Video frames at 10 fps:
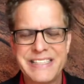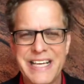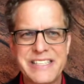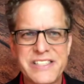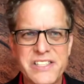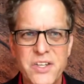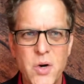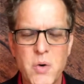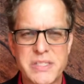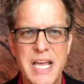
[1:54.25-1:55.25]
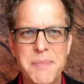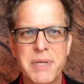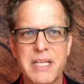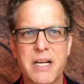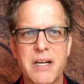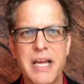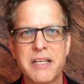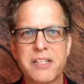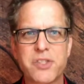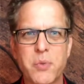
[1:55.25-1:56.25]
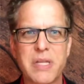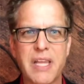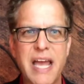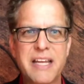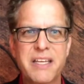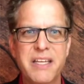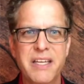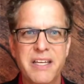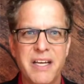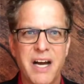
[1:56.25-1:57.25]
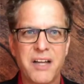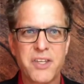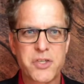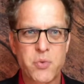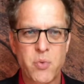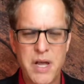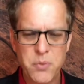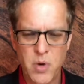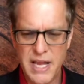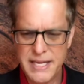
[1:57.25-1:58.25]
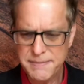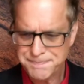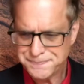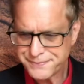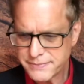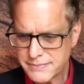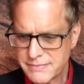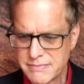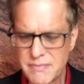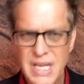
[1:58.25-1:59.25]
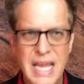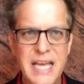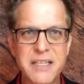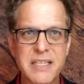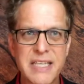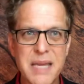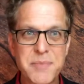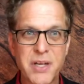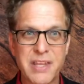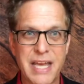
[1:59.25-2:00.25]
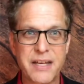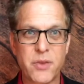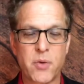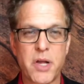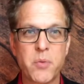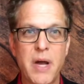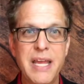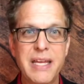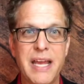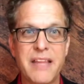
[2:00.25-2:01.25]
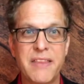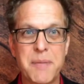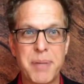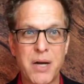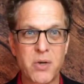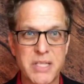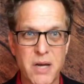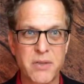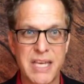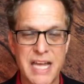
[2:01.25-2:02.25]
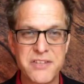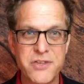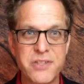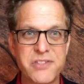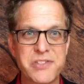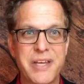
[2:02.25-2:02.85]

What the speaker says: just didn't know what was happening there. And so we landed on this runway and came down to the end of the runway, and they powered down the engines,